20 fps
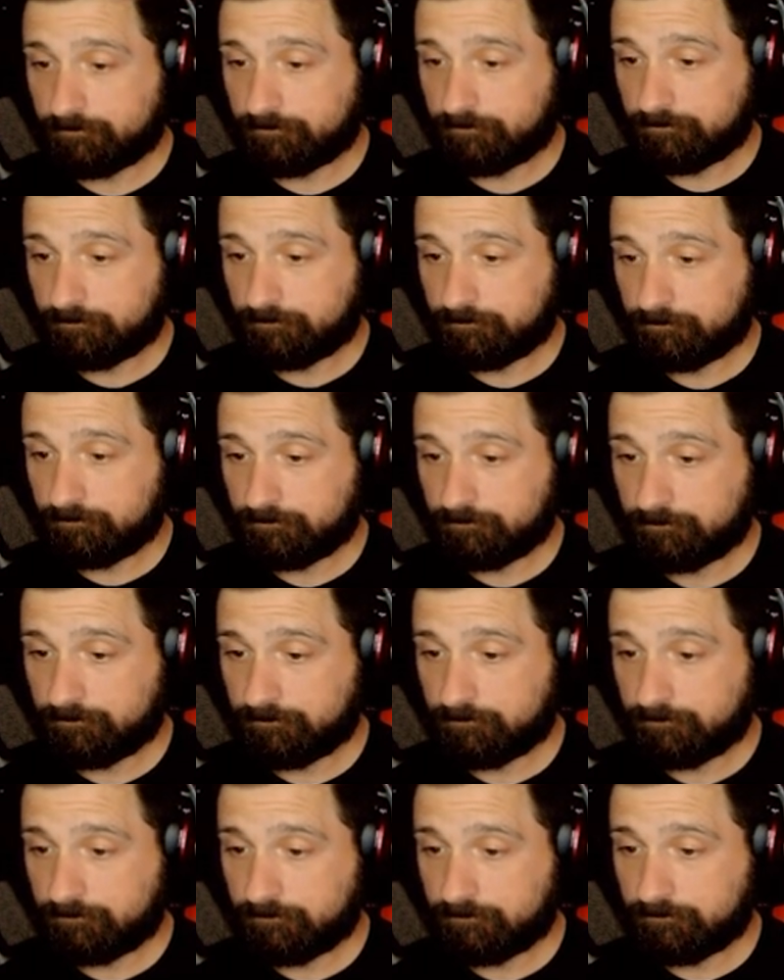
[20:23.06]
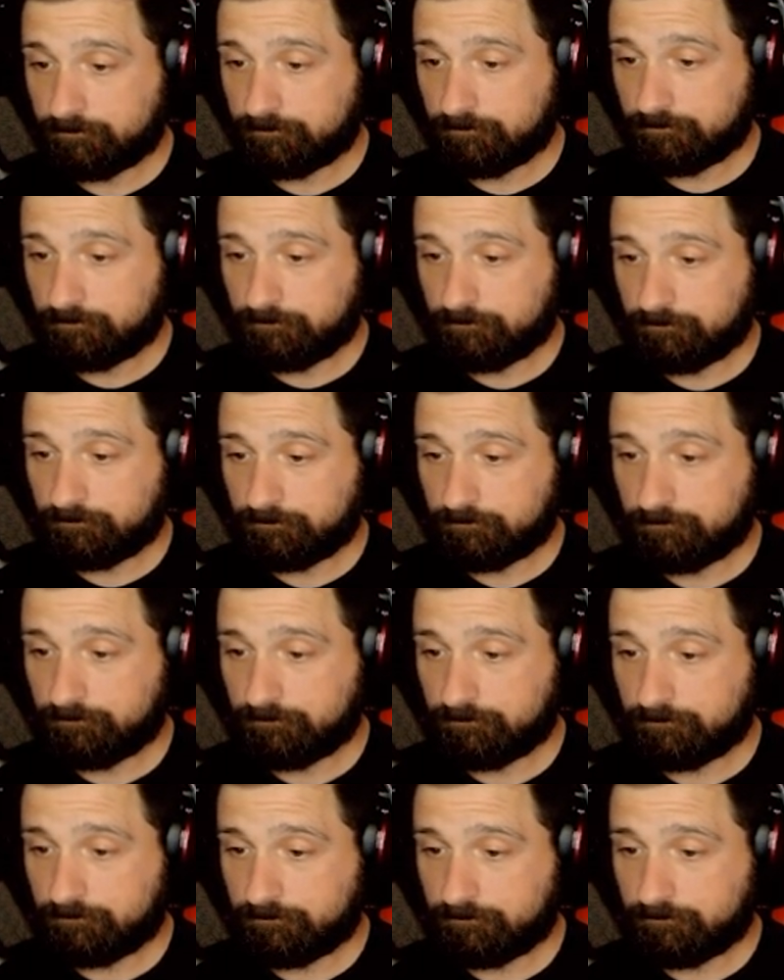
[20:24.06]

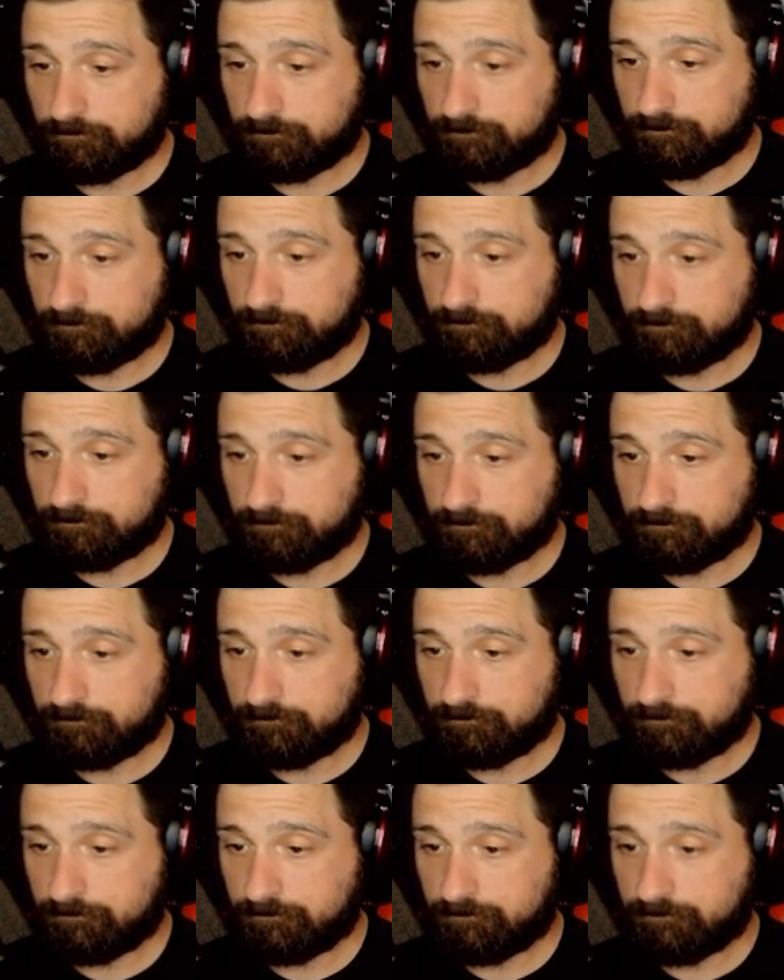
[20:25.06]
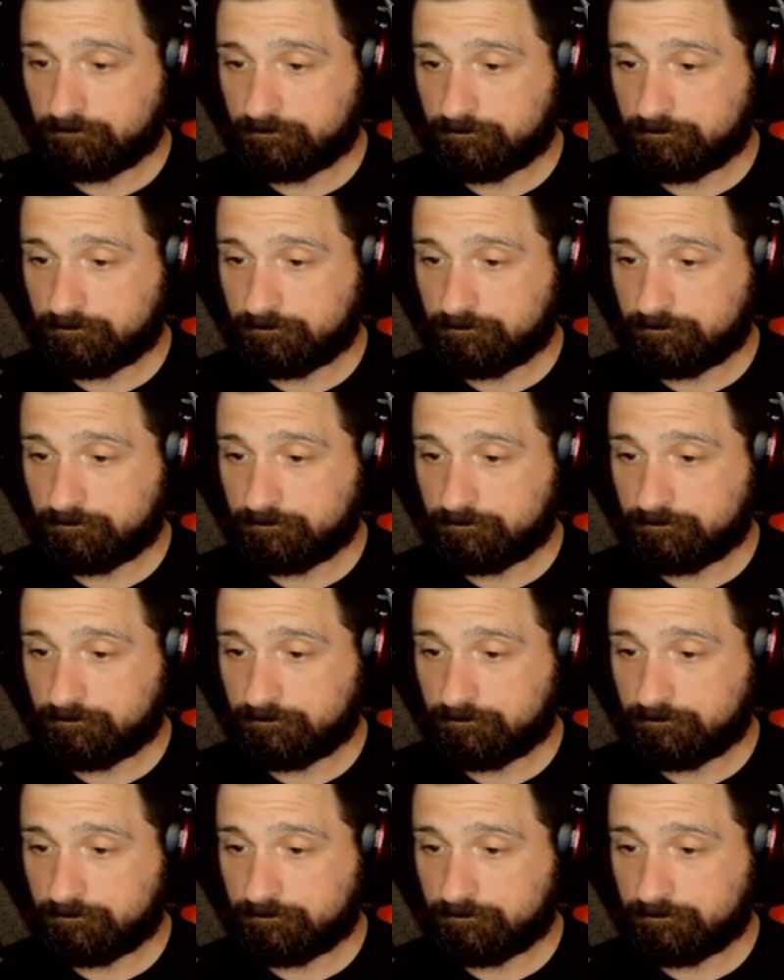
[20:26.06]
No words are spoken by the person on screen.